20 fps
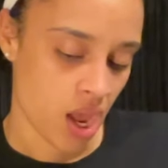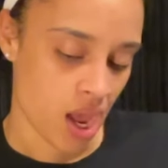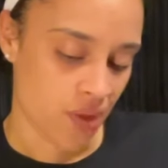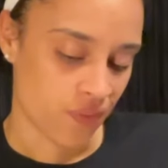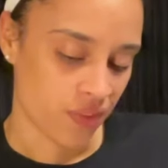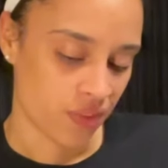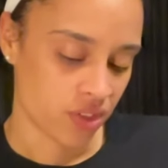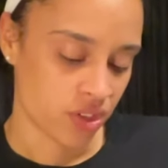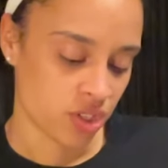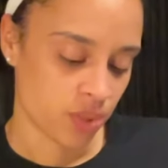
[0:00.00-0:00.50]

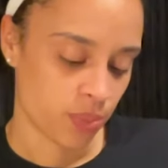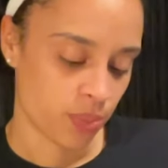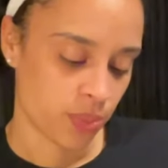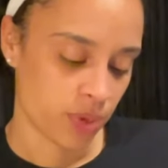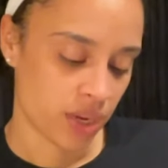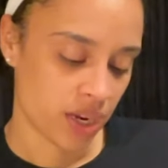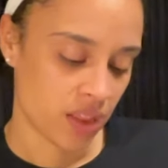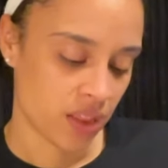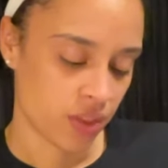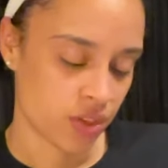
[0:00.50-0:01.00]
feel like there's a
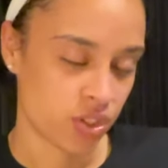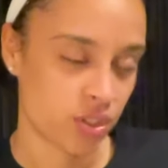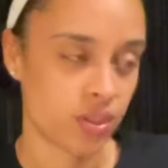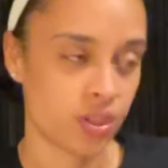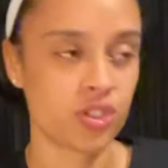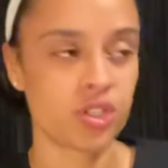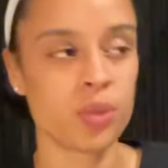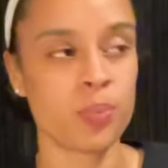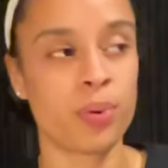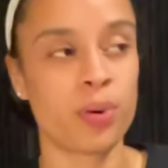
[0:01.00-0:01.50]
yeah there's
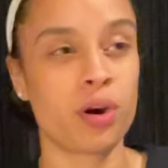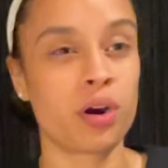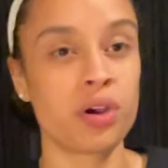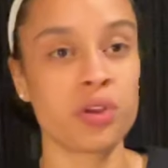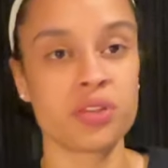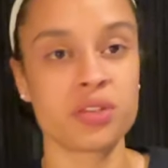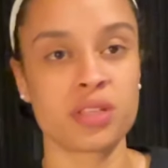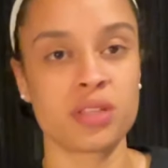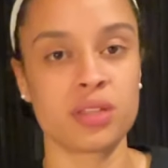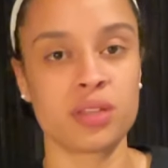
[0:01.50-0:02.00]
there's a
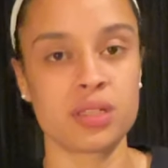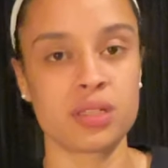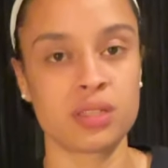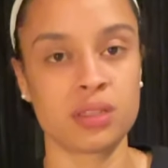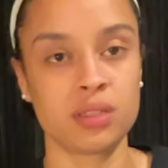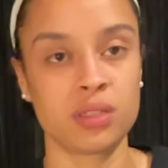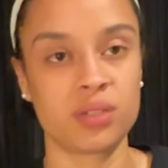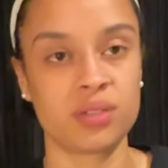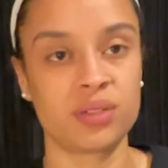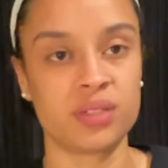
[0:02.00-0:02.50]
party that's a
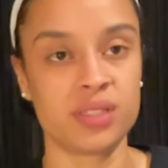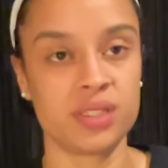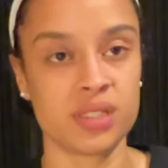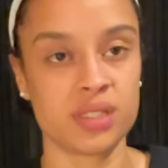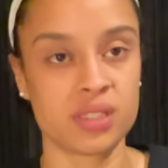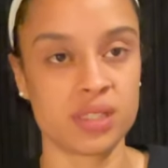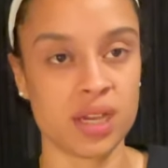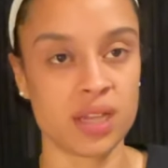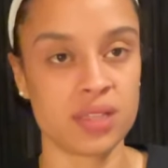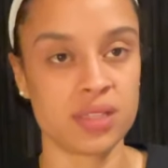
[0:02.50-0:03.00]
little
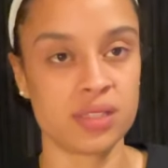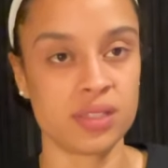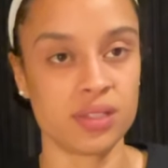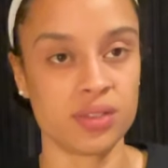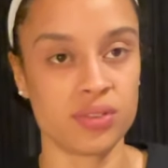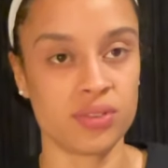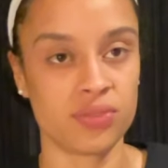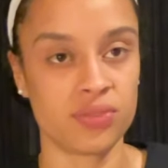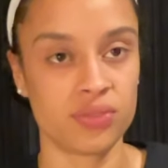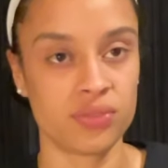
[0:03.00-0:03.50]

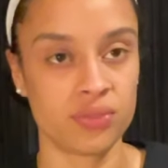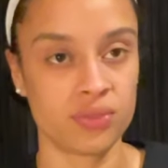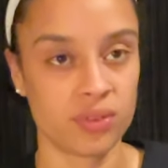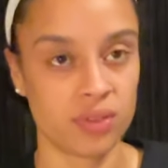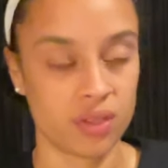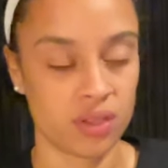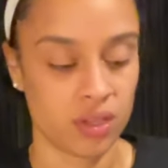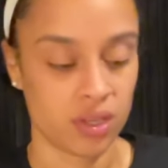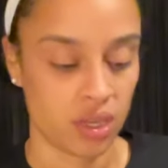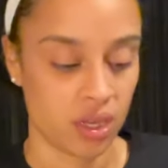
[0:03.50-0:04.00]
undecisive
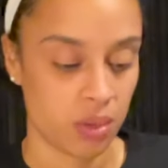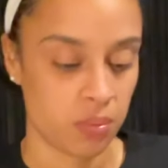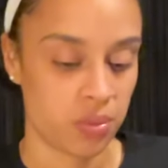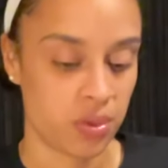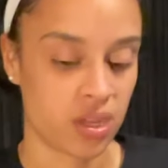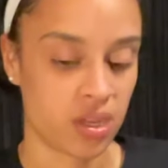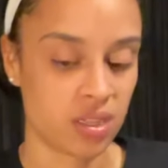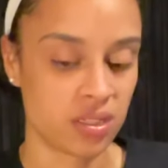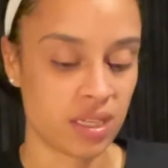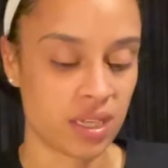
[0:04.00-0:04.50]

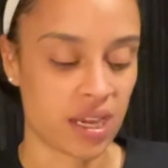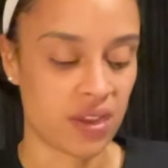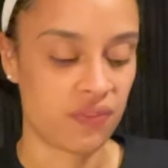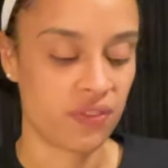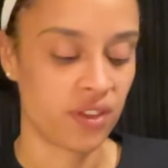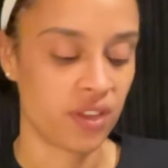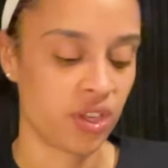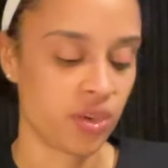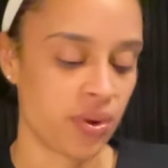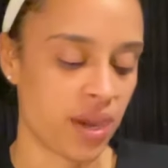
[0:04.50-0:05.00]
because like I
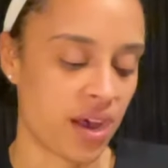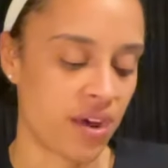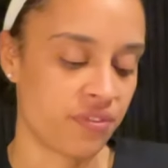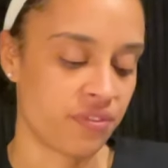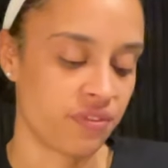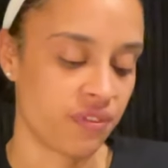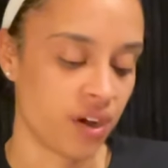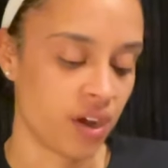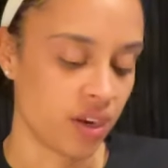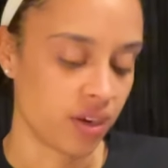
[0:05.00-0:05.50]
feel like you have
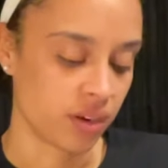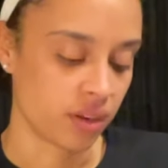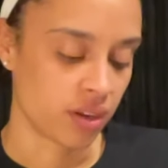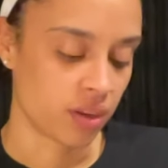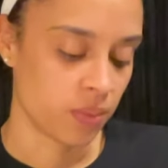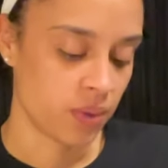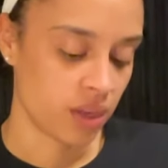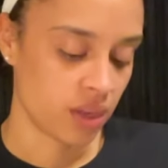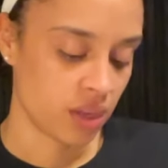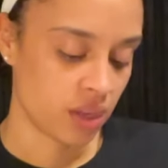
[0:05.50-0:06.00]
fun.
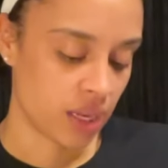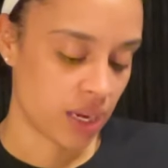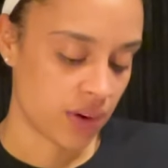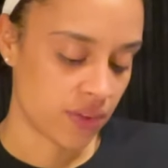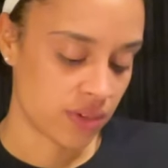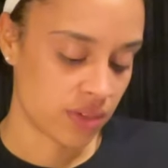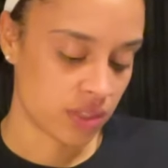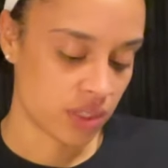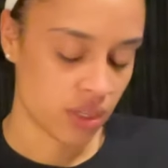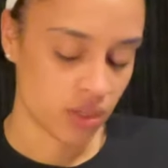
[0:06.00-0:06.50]
Could be a
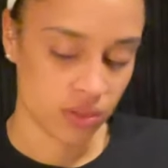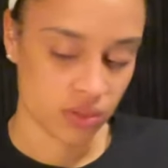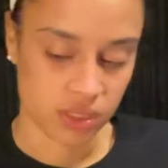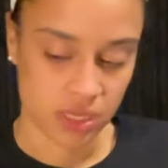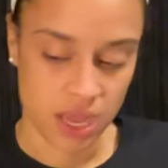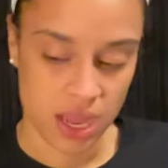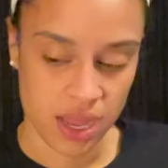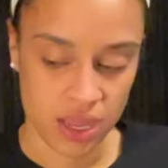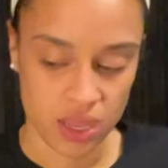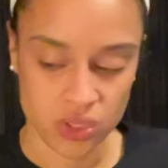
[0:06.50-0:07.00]
Aries Leo
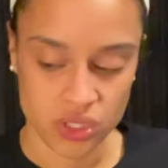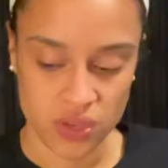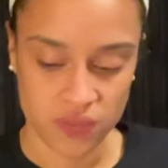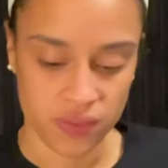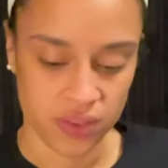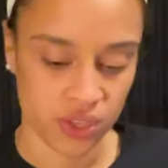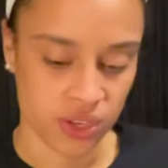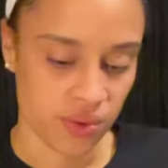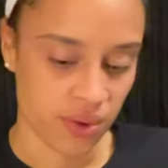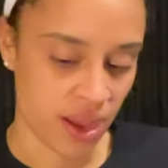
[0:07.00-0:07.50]
Sag. I
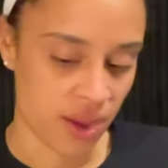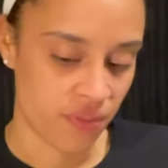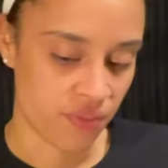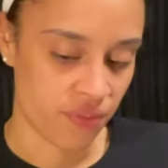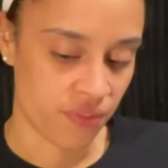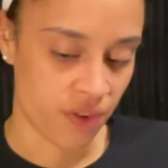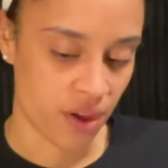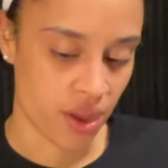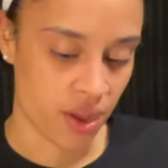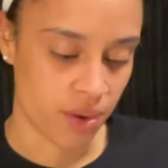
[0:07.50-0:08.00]
feel like you have
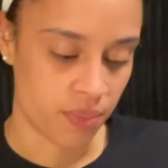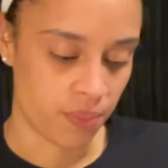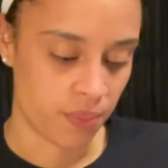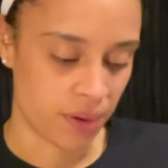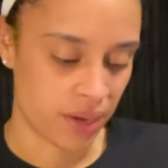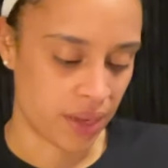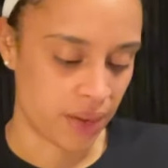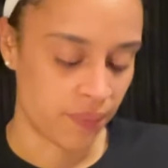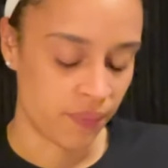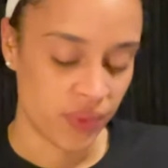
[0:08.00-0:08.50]
fun,
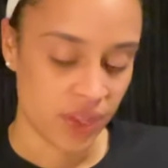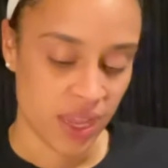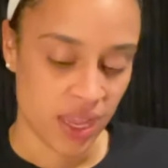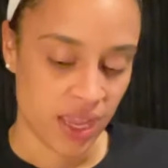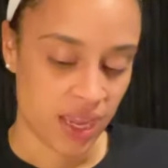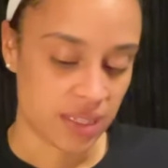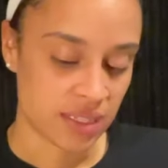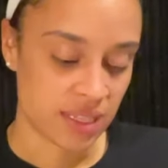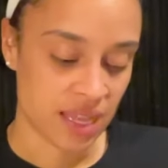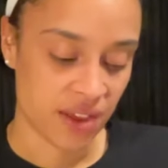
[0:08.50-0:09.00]
but
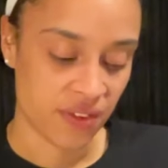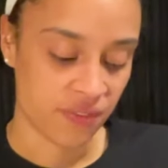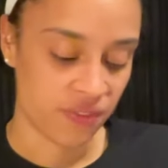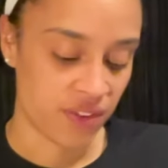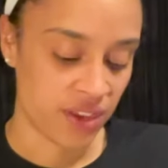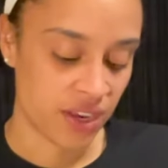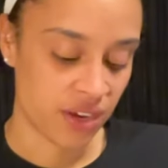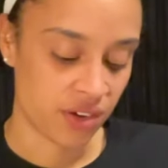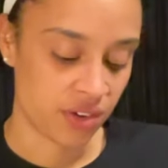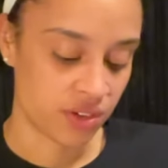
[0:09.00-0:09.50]
it's not
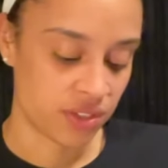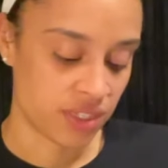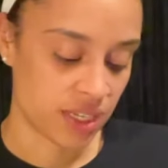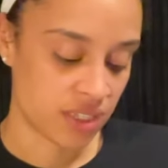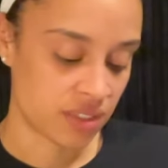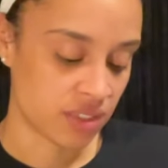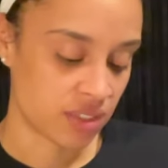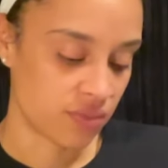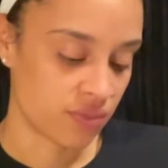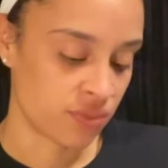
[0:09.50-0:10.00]
fated or
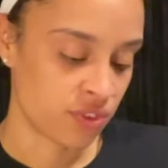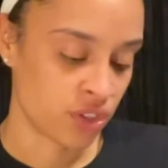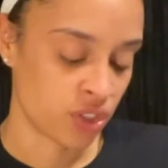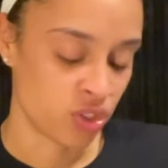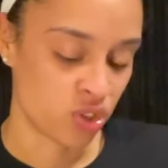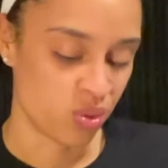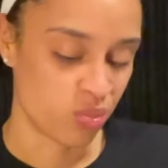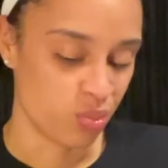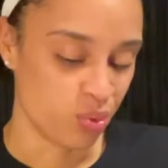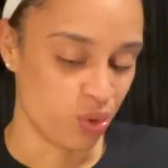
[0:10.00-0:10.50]
destined for
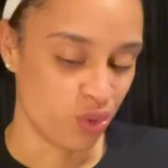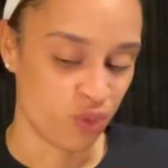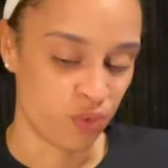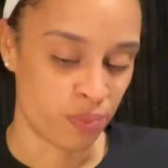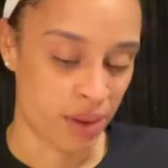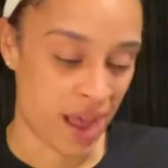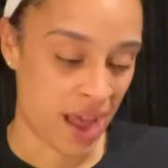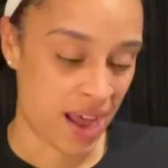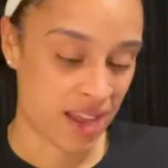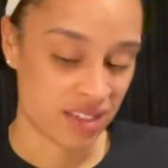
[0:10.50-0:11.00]
it to move
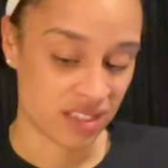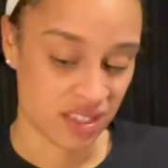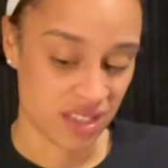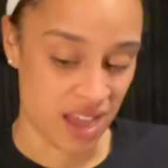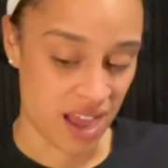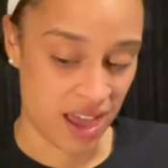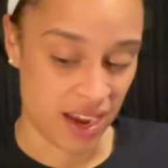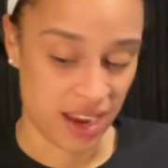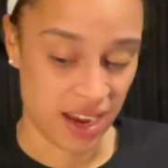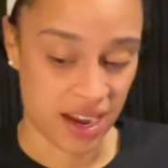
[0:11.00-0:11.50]
past
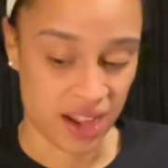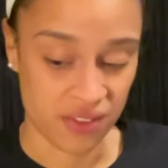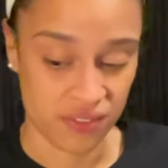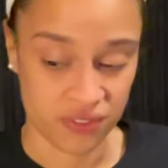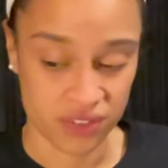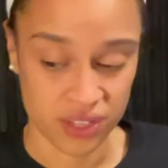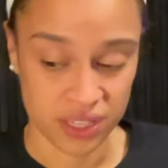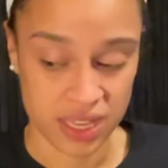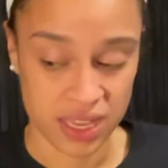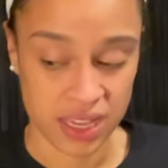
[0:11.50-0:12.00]
that. And I
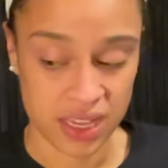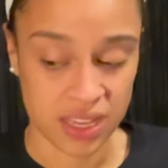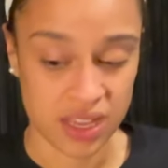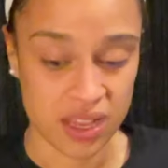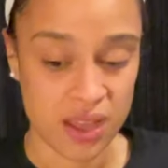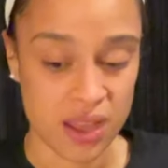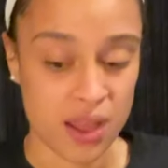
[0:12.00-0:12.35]
feel like